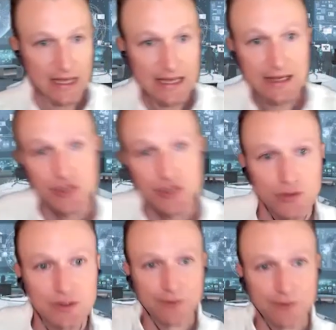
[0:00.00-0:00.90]

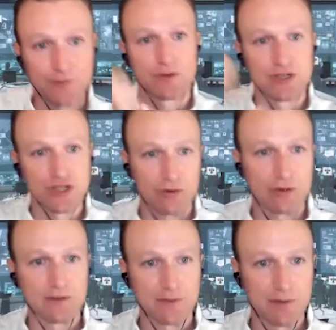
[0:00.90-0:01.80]
into different
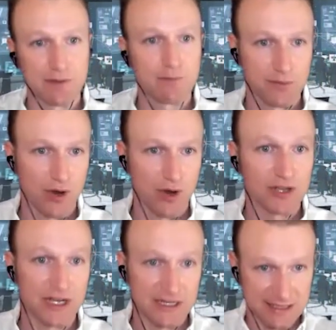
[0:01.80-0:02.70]
regenerative impact
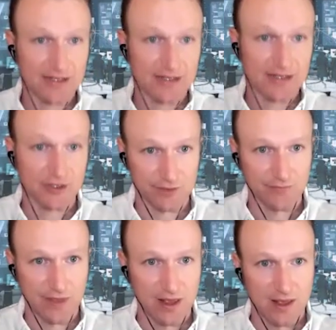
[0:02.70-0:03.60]
project
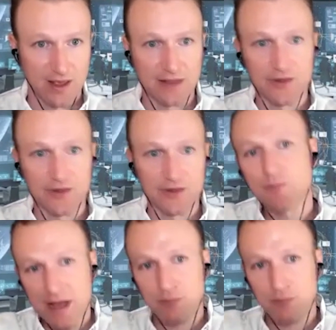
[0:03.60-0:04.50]
sectors. And those
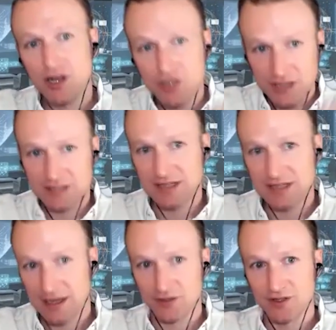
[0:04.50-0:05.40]
impact project
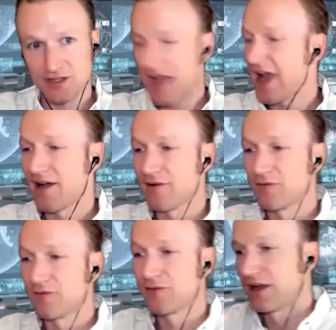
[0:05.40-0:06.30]
sectors These have